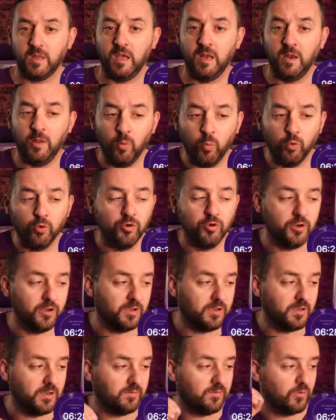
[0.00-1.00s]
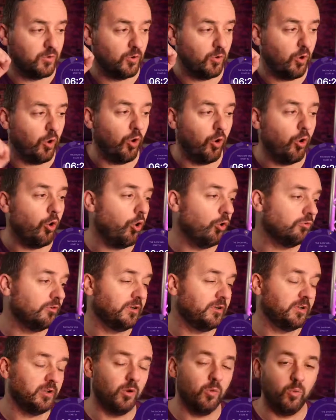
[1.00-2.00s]
I wonder if you're already
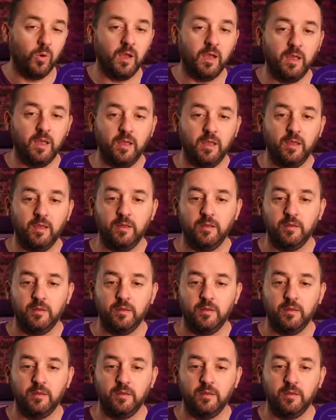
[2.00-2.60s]
aware